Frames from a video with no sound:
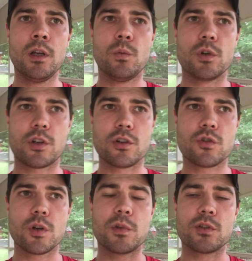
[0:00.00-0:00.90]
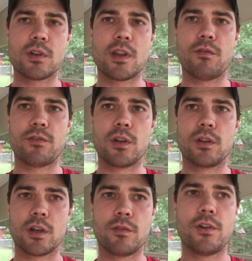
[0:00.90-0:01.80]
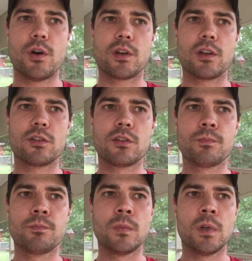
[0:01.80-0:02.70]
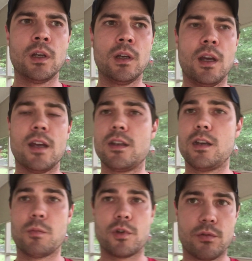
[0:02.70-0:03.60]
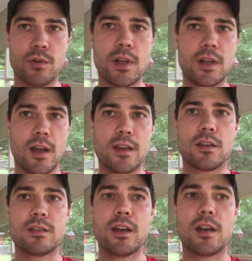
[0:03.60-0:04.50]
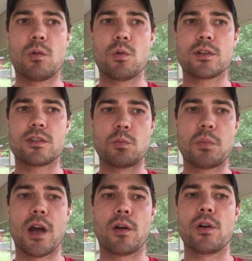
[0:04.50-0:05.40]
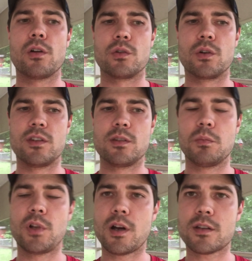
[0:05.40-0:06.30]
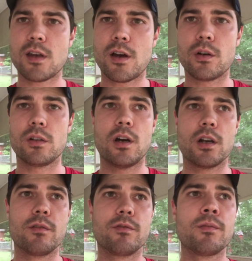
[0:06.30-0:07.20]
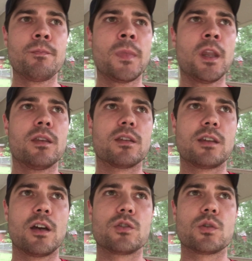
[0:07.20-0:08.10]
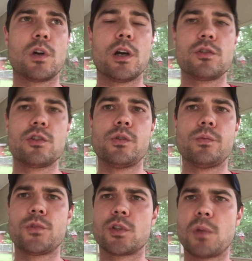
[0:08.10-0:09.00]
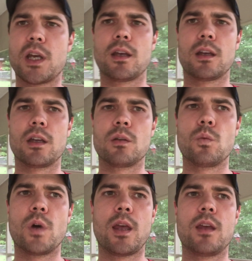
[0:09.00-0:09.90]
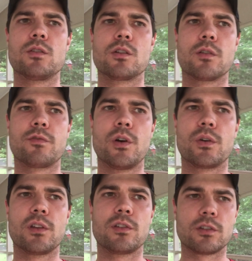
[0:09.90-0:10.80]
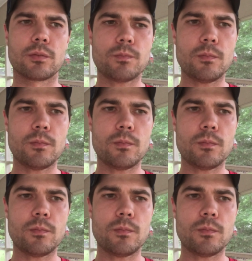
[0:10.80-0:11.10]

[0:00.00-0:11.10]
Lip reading: which contributes to that feeling of focus. And then number three, as I said, it works as background noise. It blocks out a lot of the sounds around you, just making it way easier to focus.